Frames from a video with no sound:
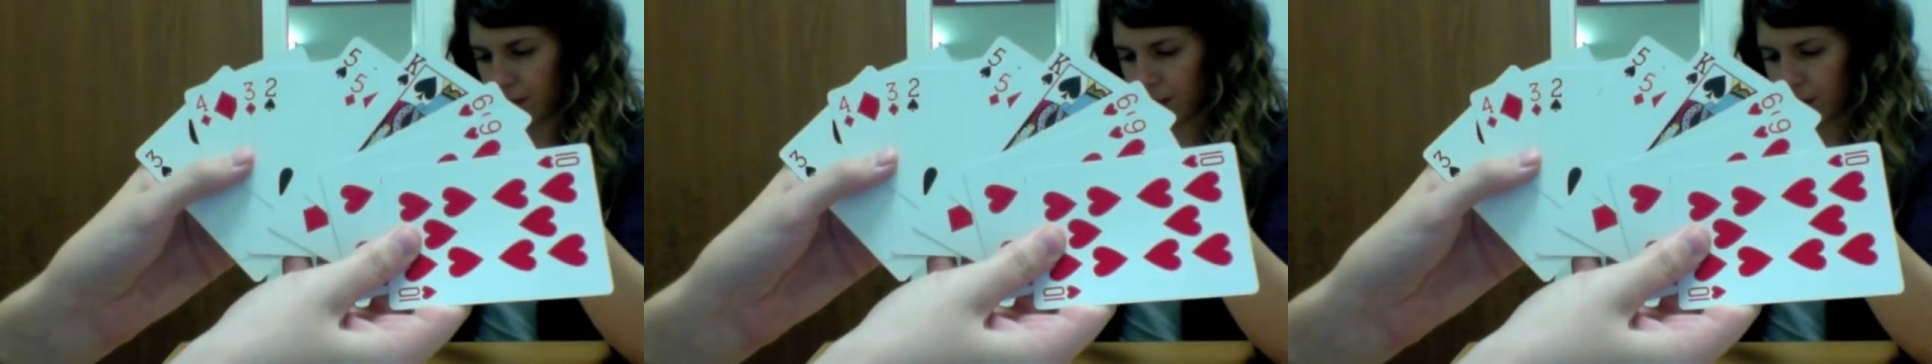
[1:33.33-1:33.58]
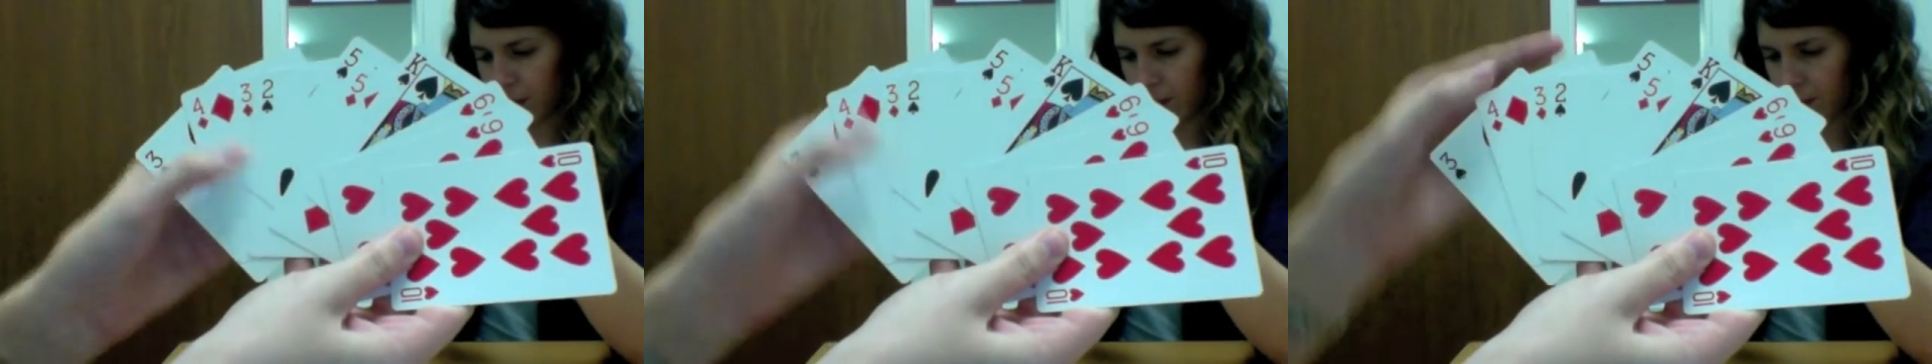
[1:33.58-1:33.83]
that
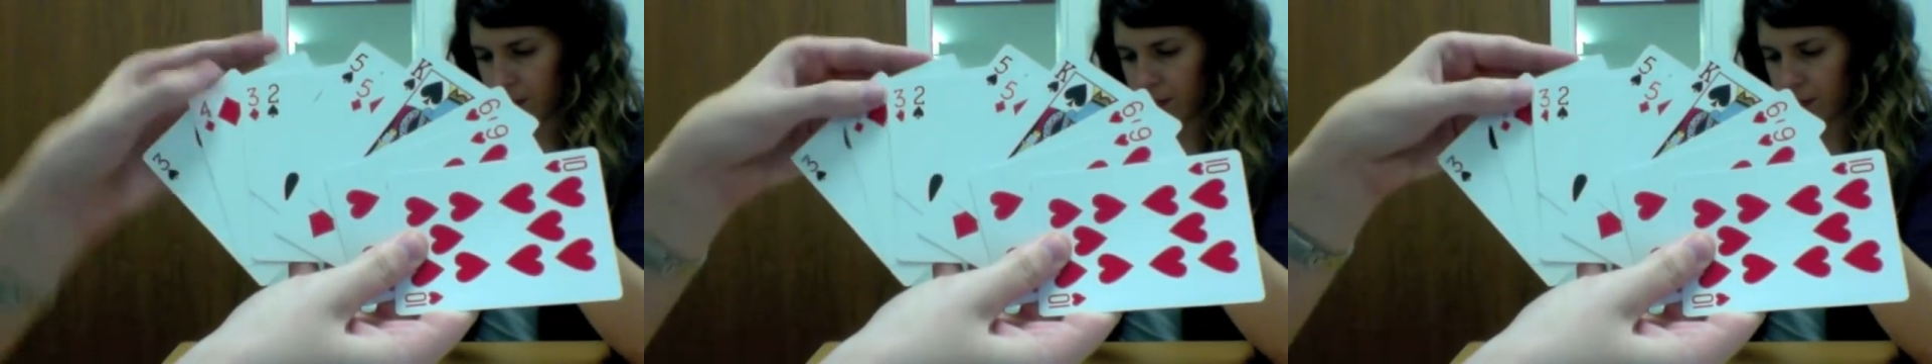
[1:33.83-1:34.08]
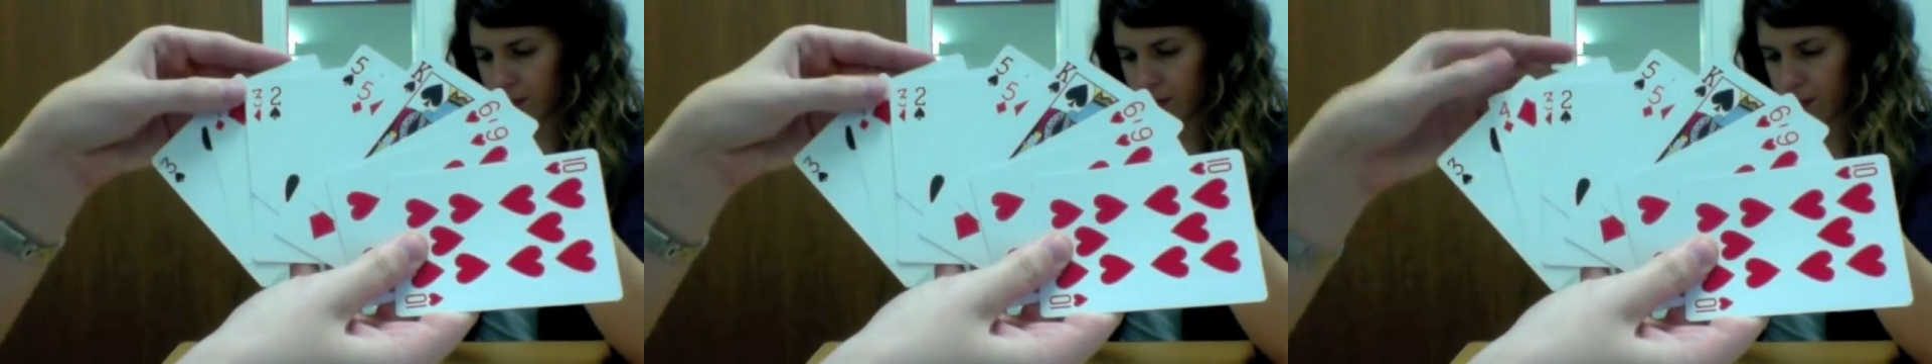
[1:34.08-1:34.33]
are
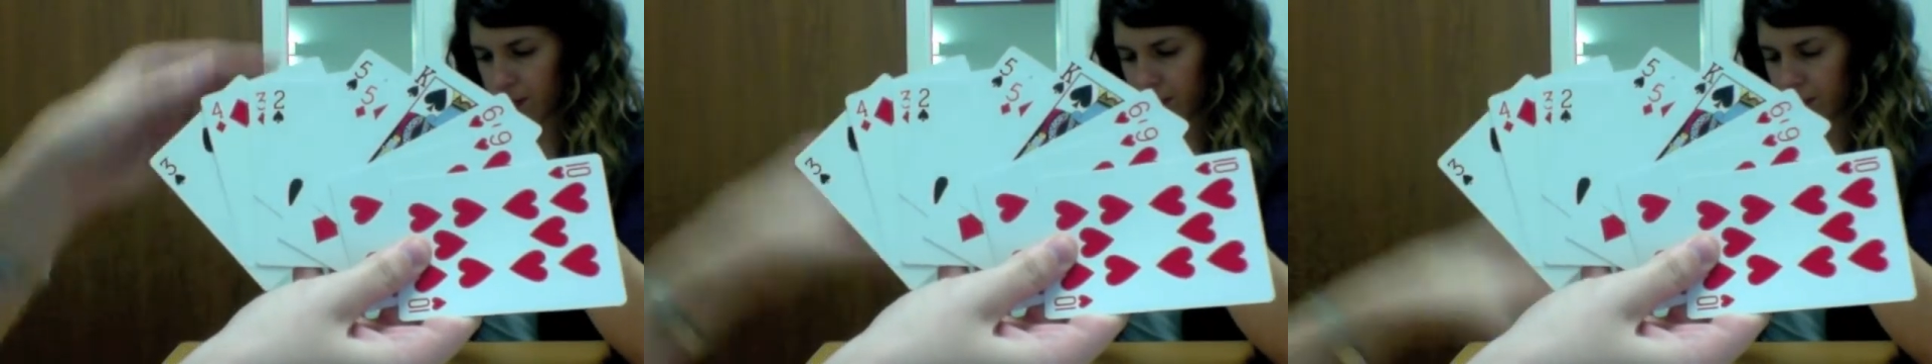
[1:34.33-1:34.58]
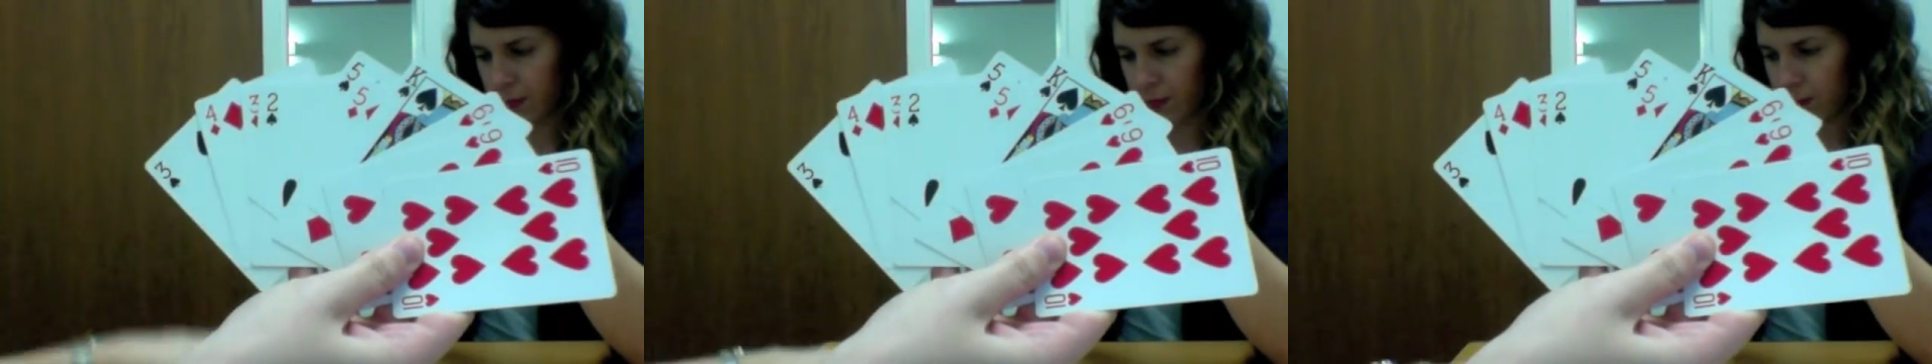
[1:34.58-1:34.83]
not
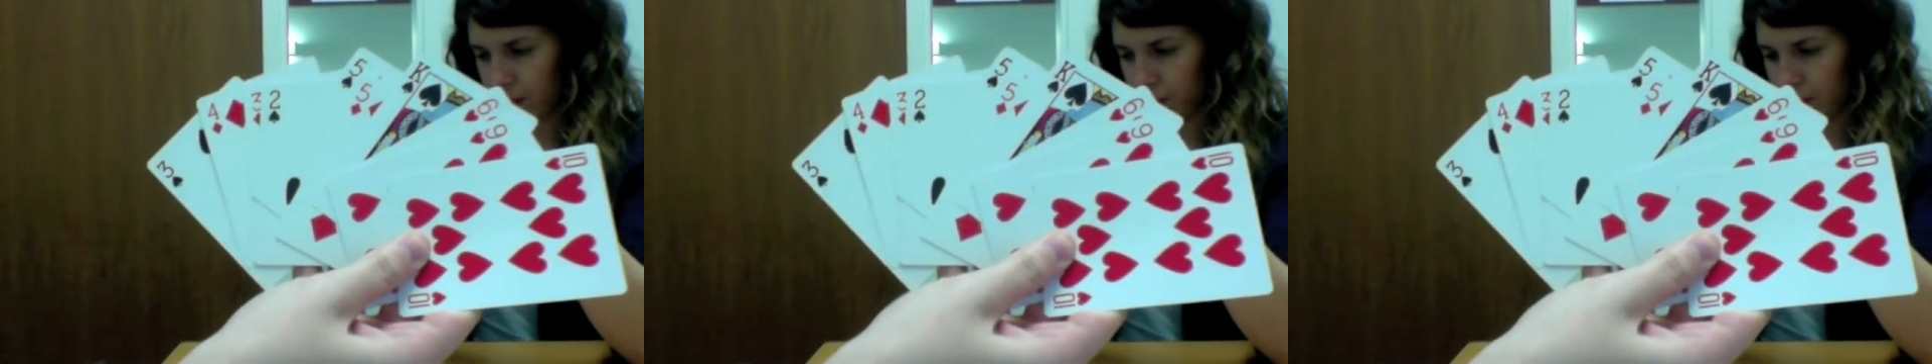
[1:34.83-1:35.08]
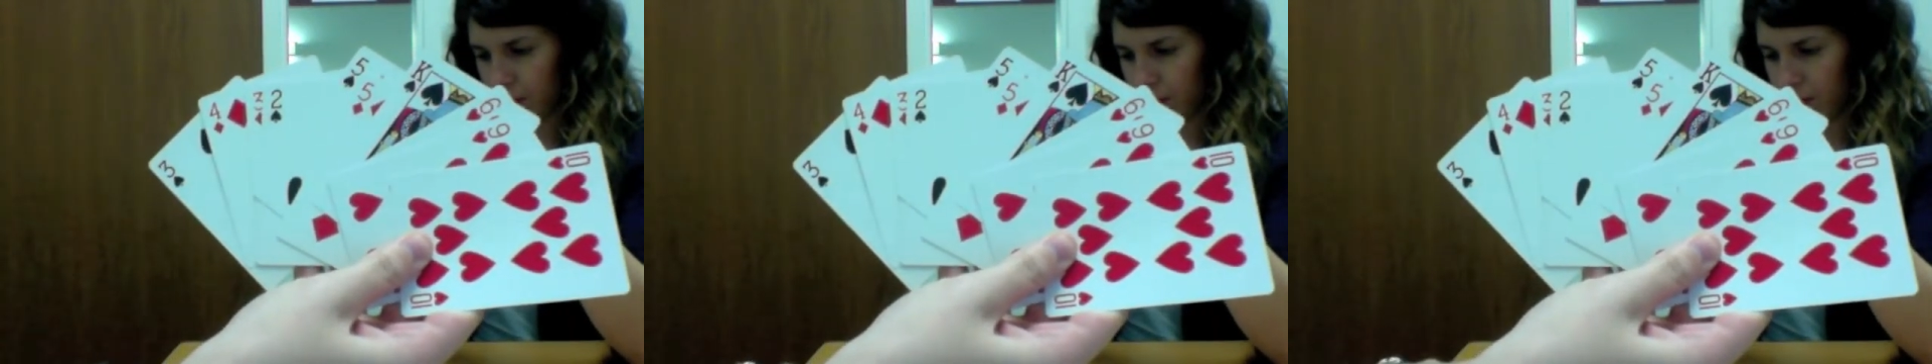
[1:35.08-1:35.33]
in
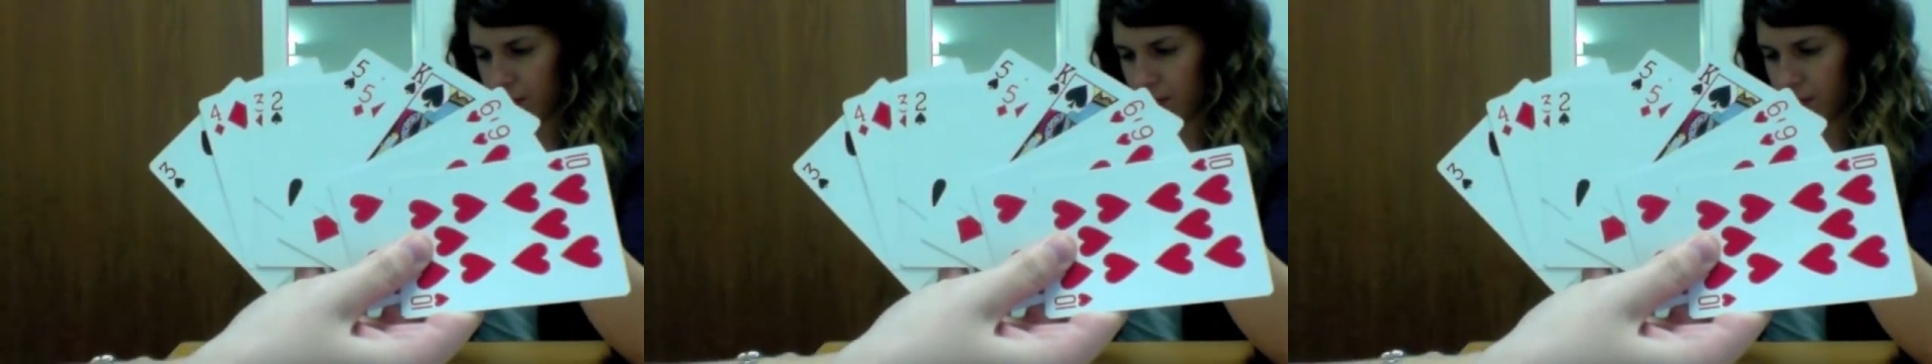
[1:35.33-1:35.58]
melds.